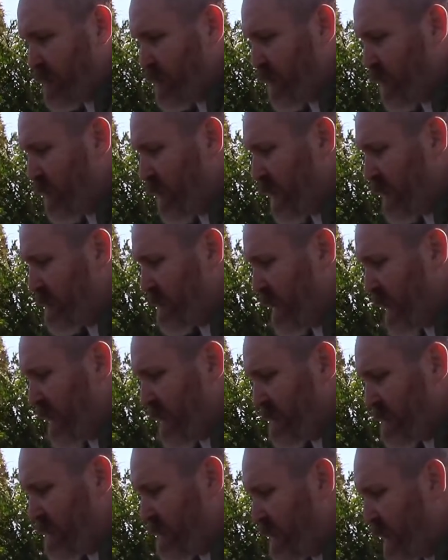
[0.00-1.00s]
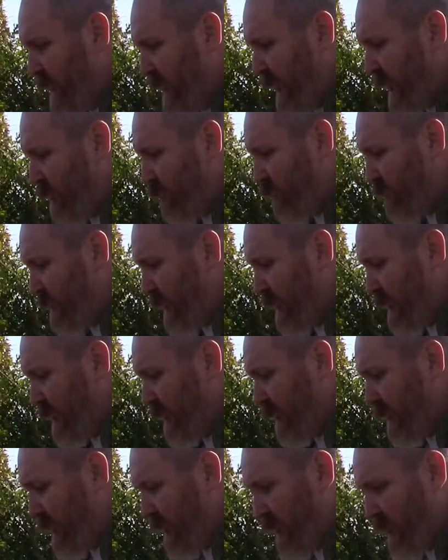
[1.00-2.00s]
do this inside without a
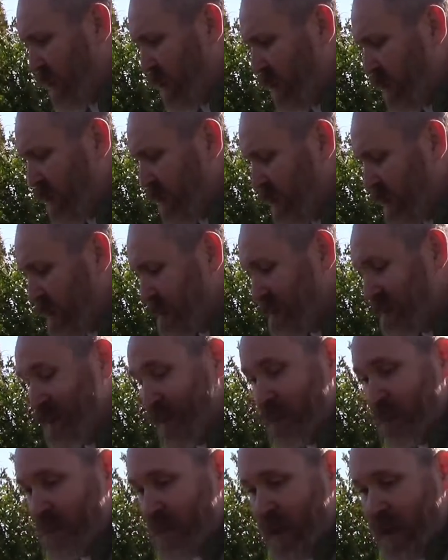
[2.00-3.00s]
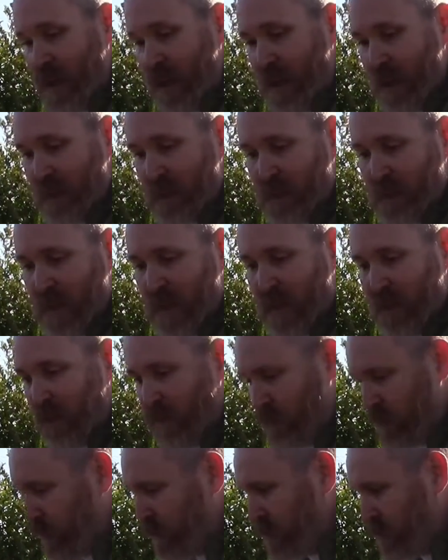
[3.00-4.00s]
glare sometime in
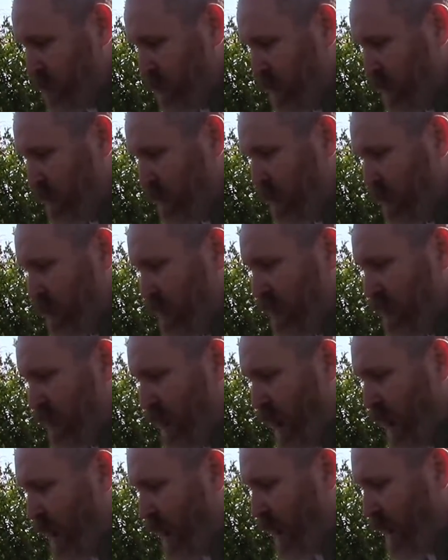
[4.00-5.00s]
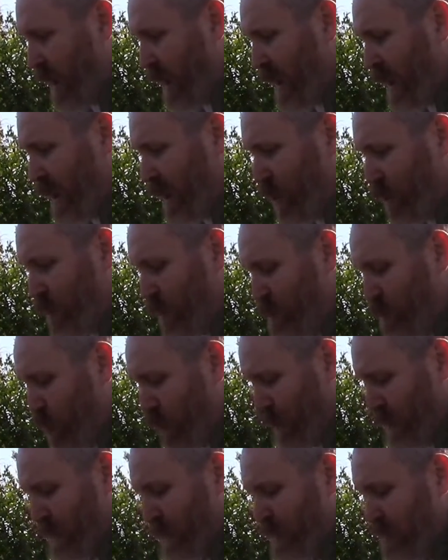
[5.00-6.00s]
the future in a little bit
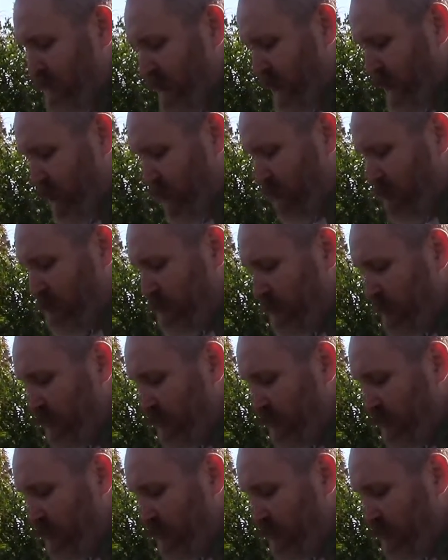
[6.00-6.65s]
more detail.